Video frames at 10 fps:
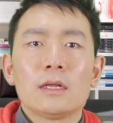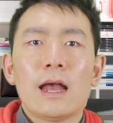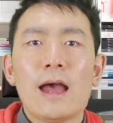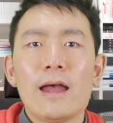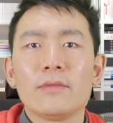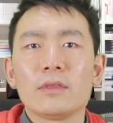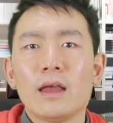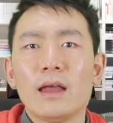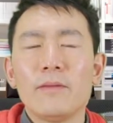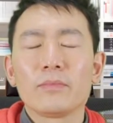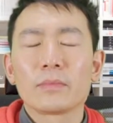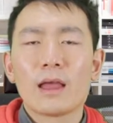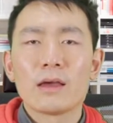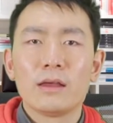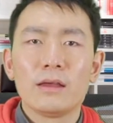And
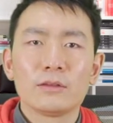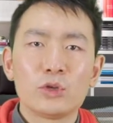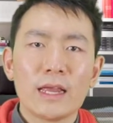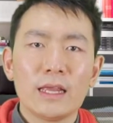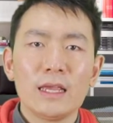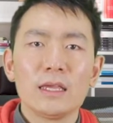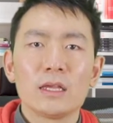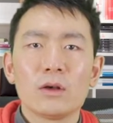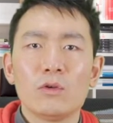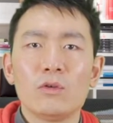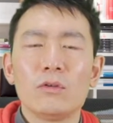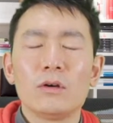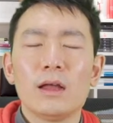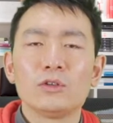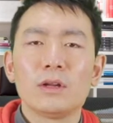as a trainee
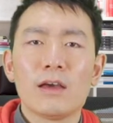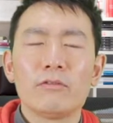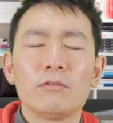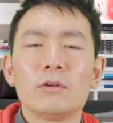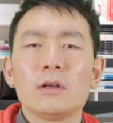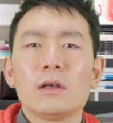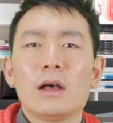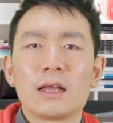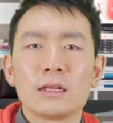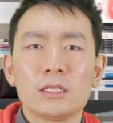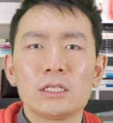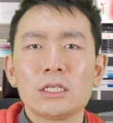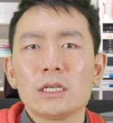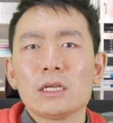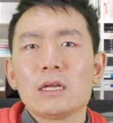or entry-level
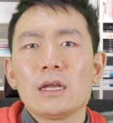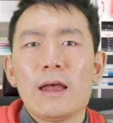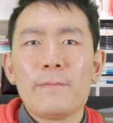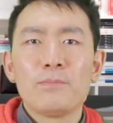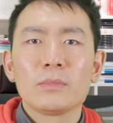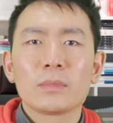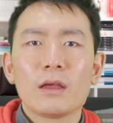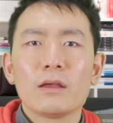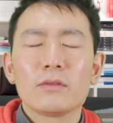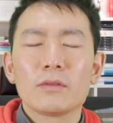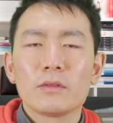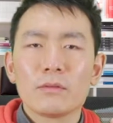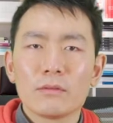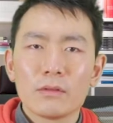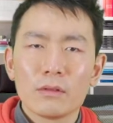accountant, the
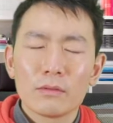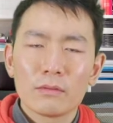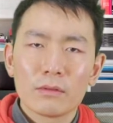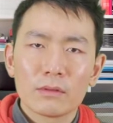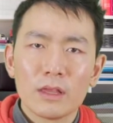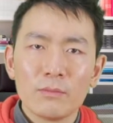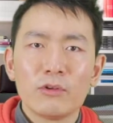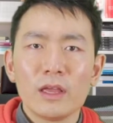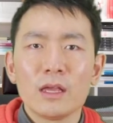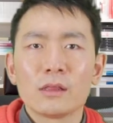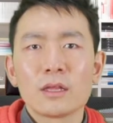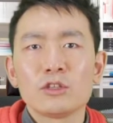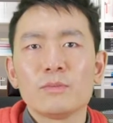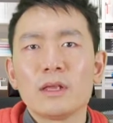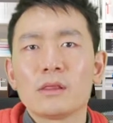employees
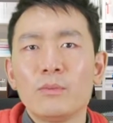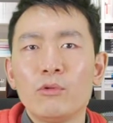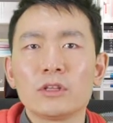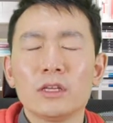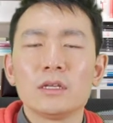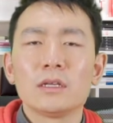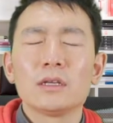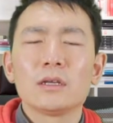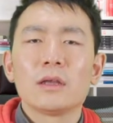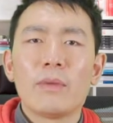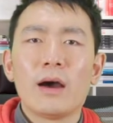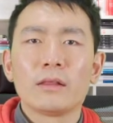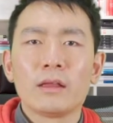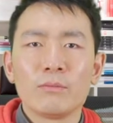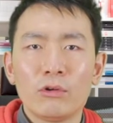tend to be supported by
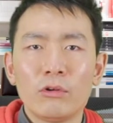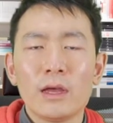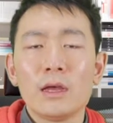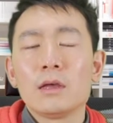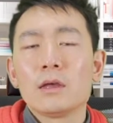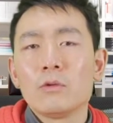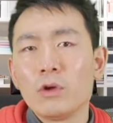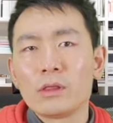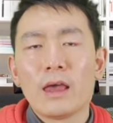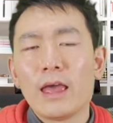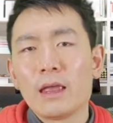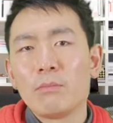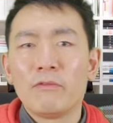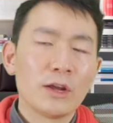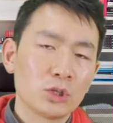the employer with a
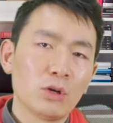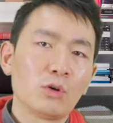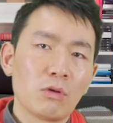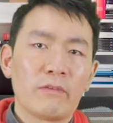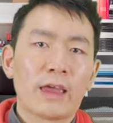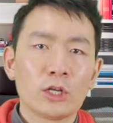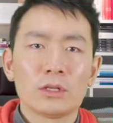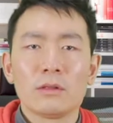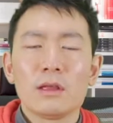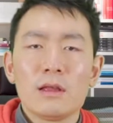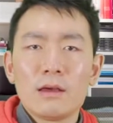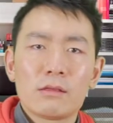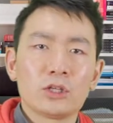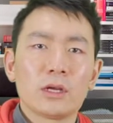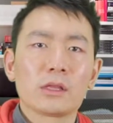professional qualification,
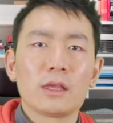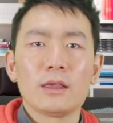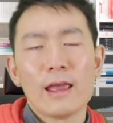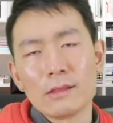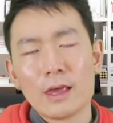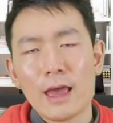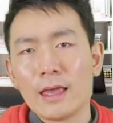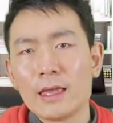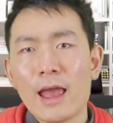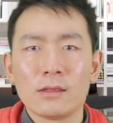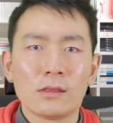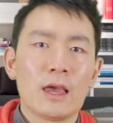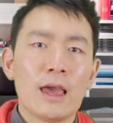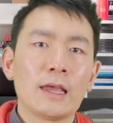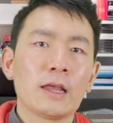such as the ACA,
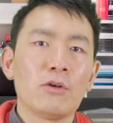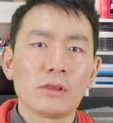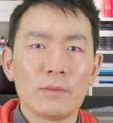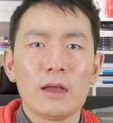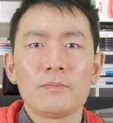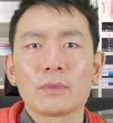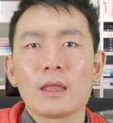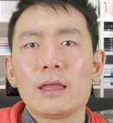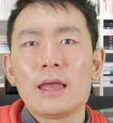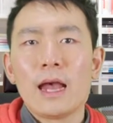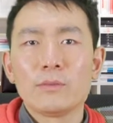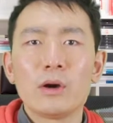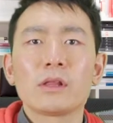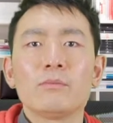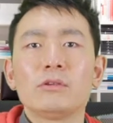ACCA, or CIMA. And
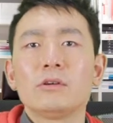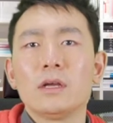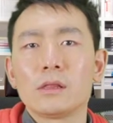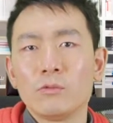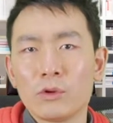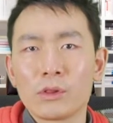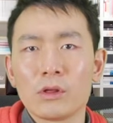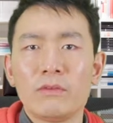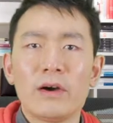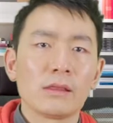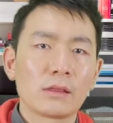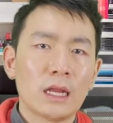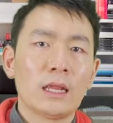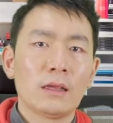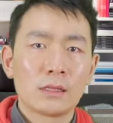most employers would also provide
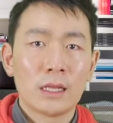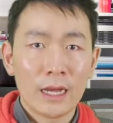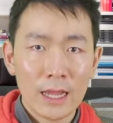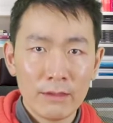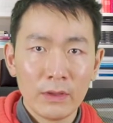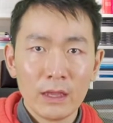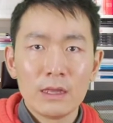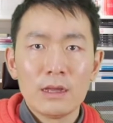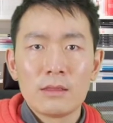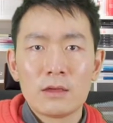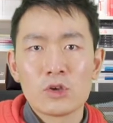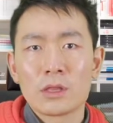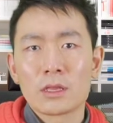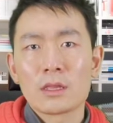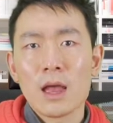study leave, such
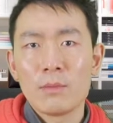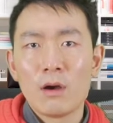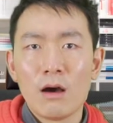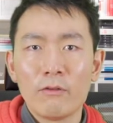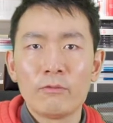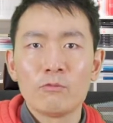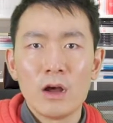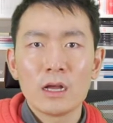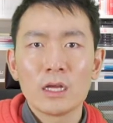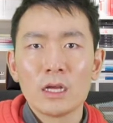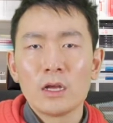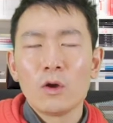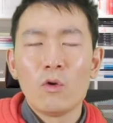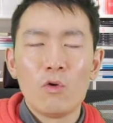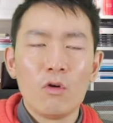as time off work
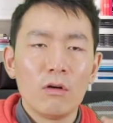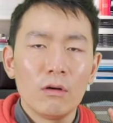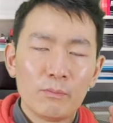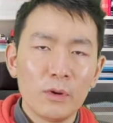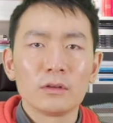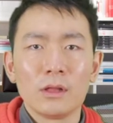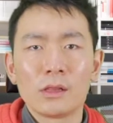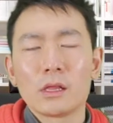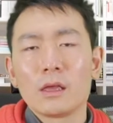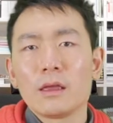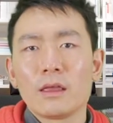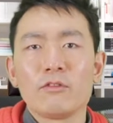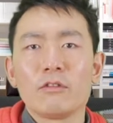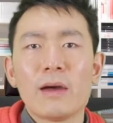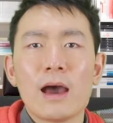or bonus
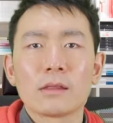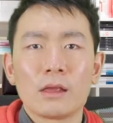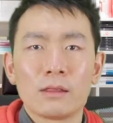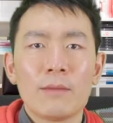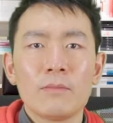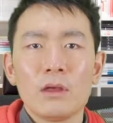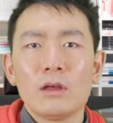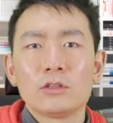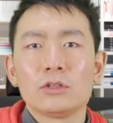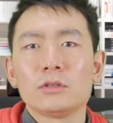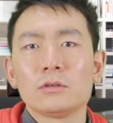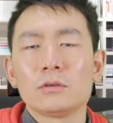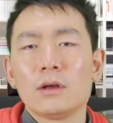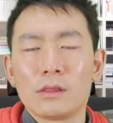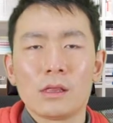if you pass the exam
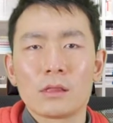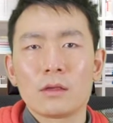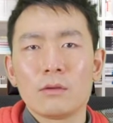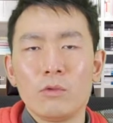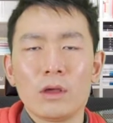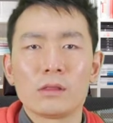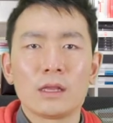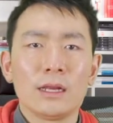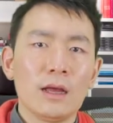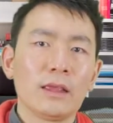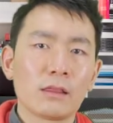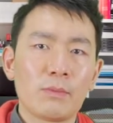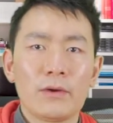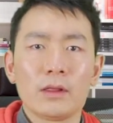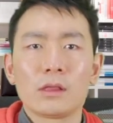to assist with the learning
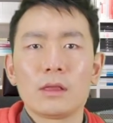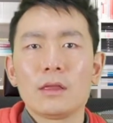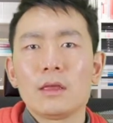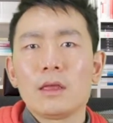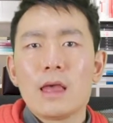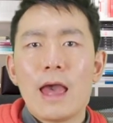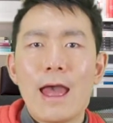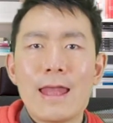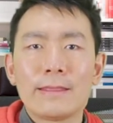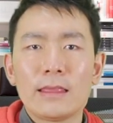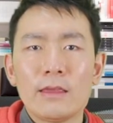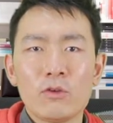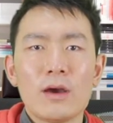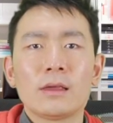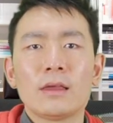experience. And if
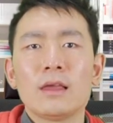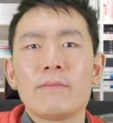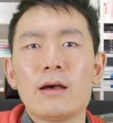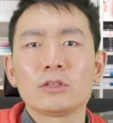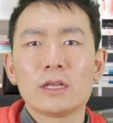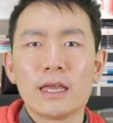you are thinking about